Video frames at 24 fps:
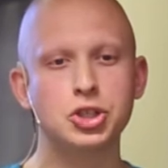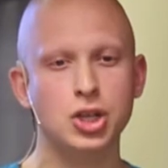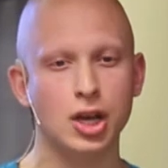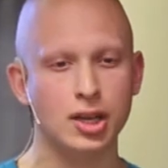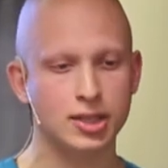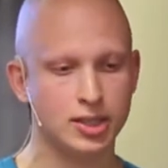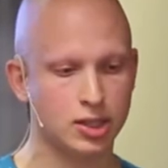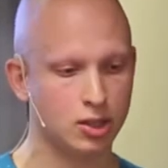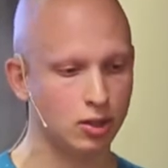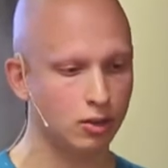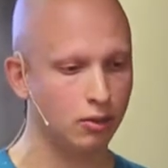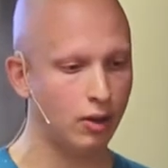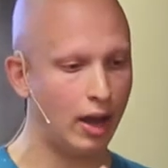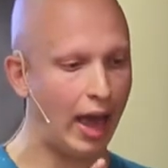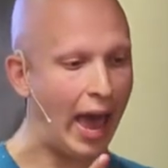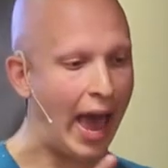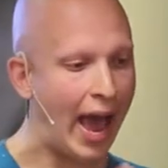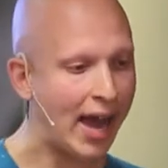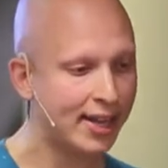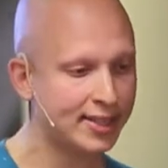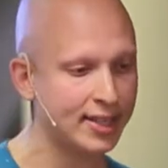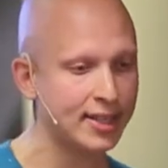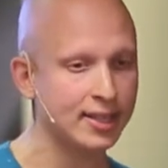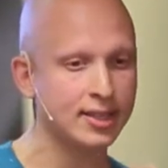can just
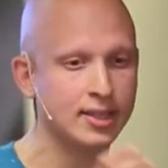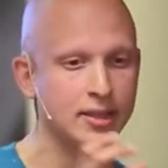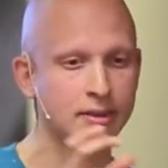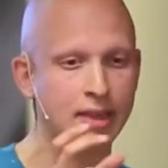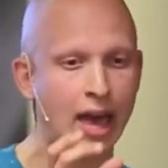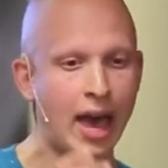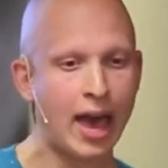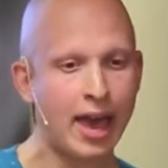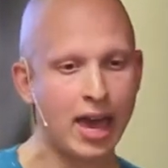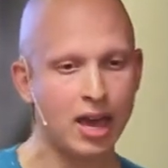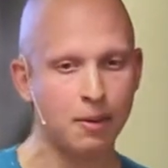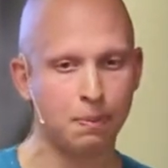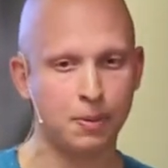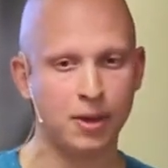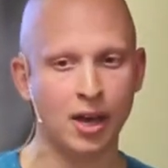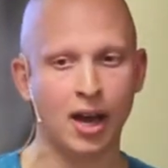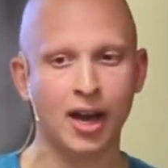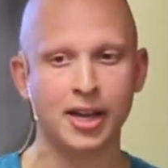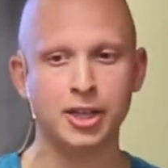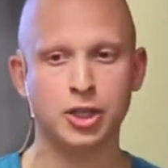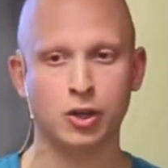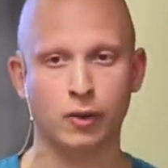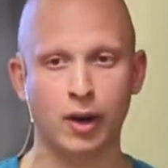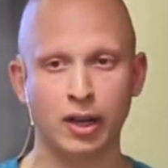access that
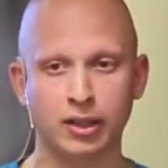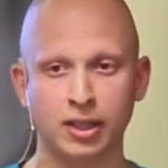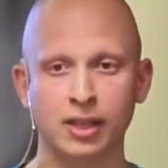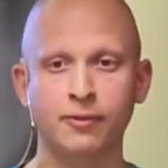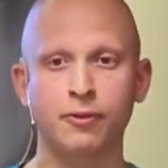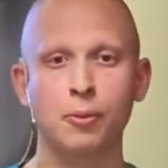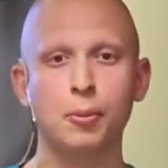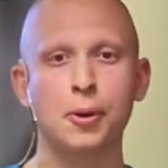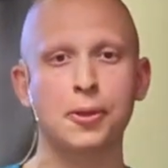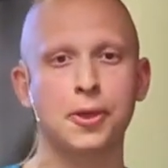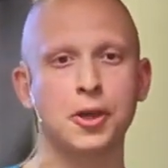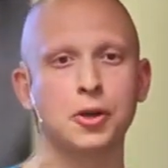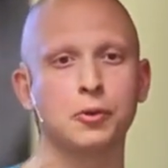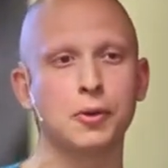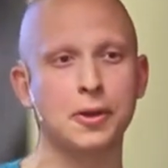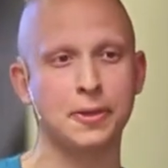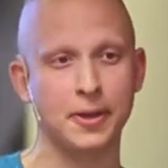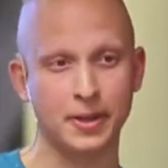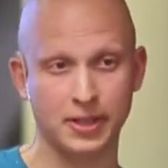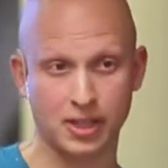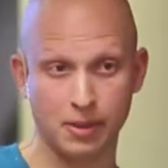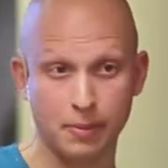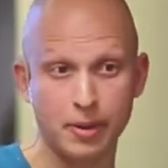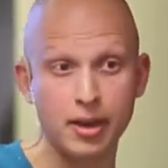API directly from within
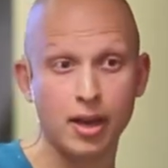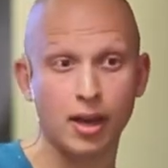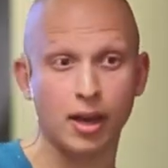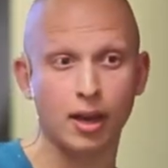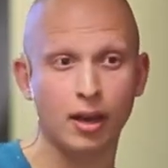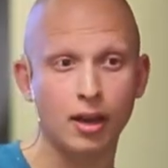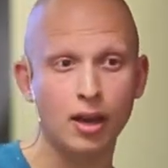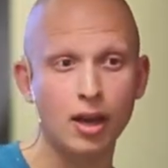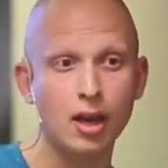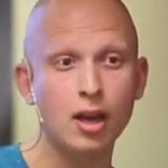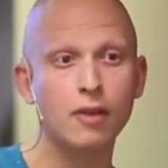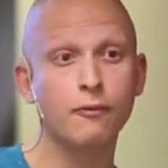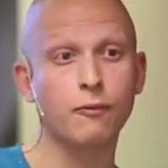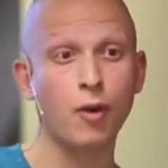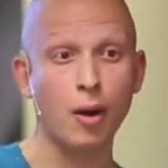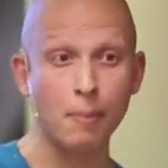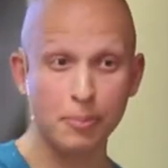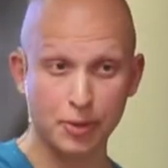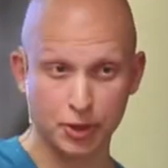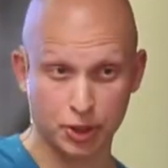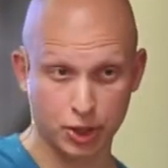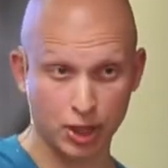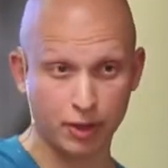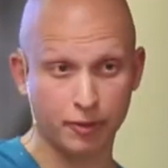RethinkDB
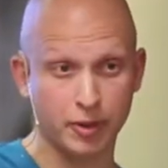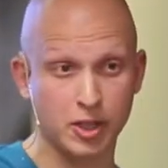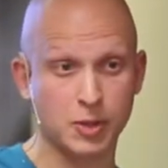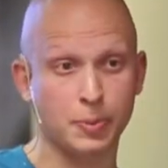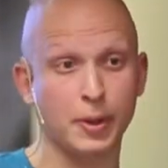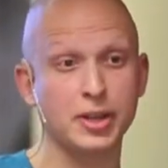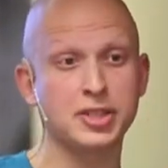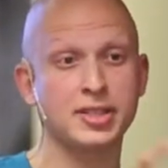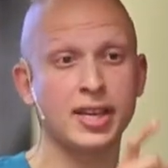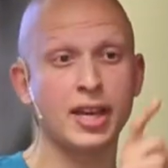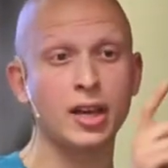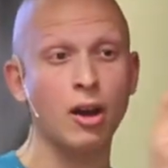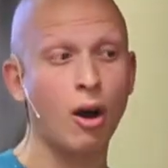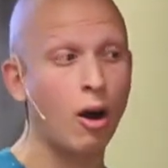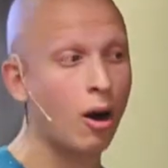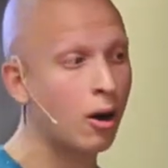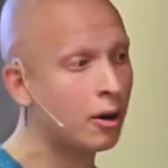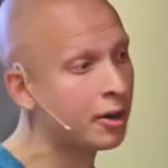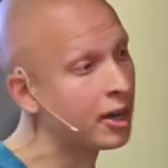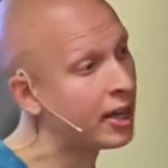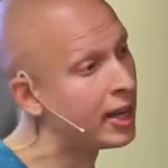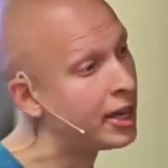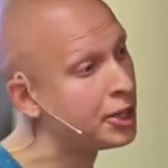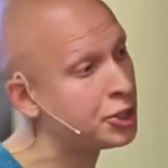from the servers by saying
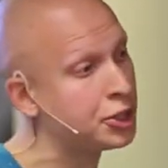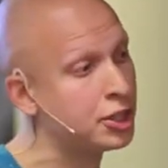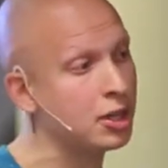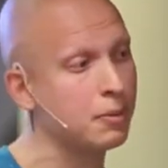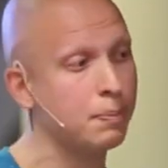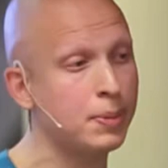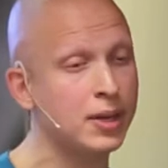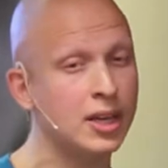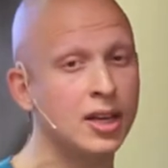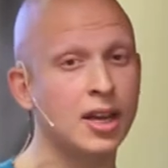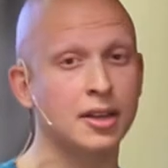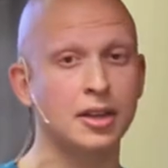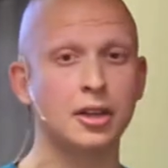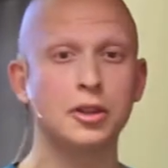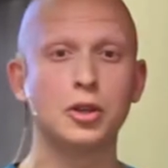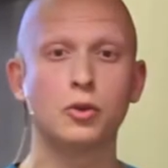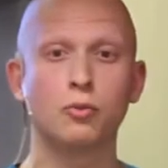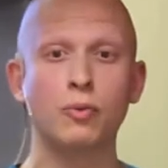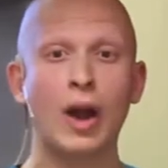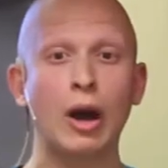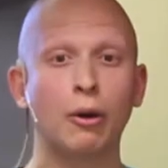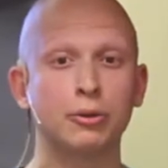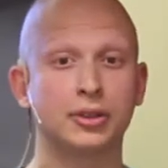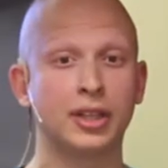r.http and then
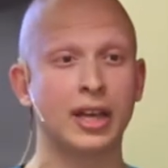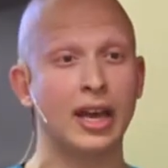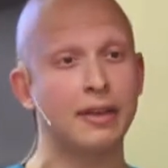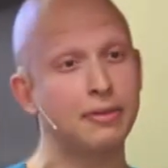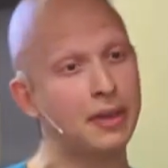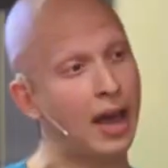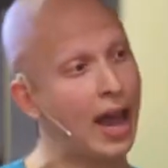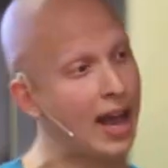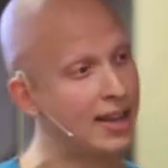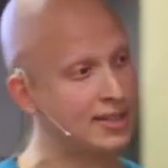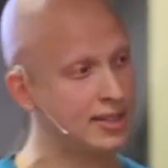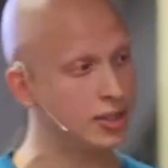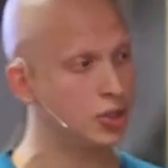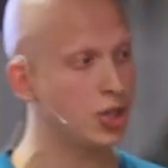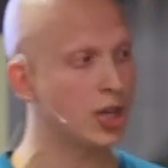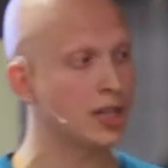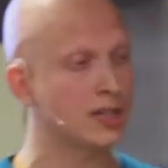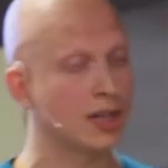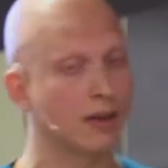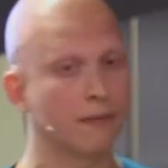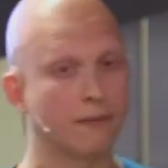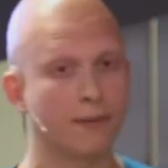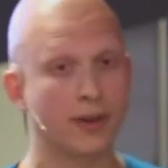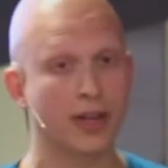the route that has the
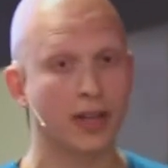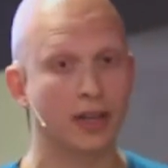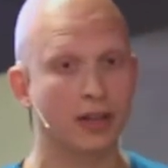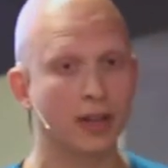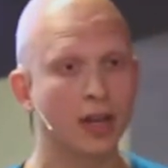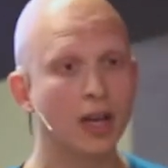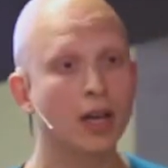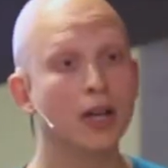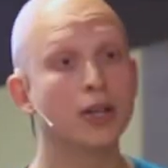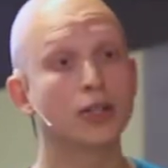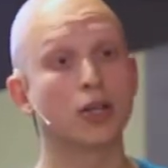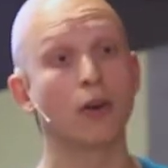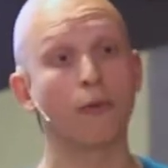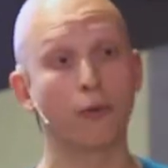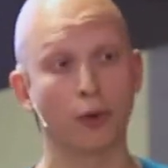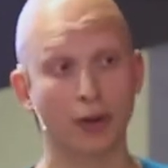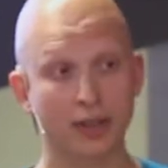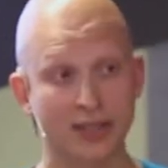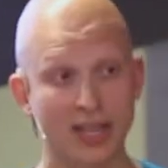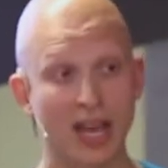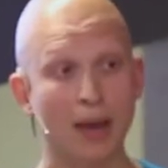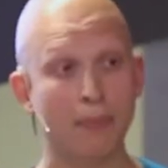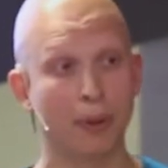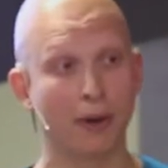JSON feed. So
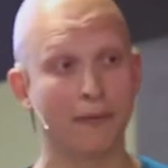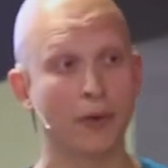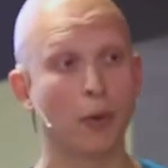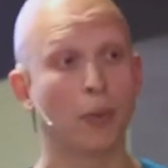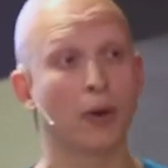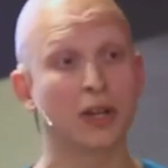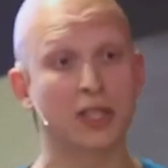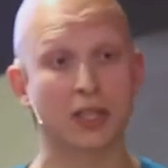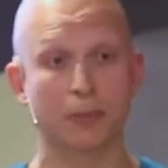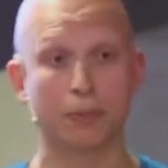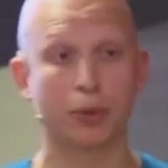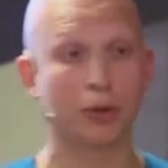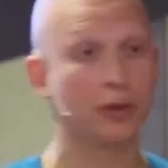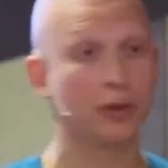for example, if you wanted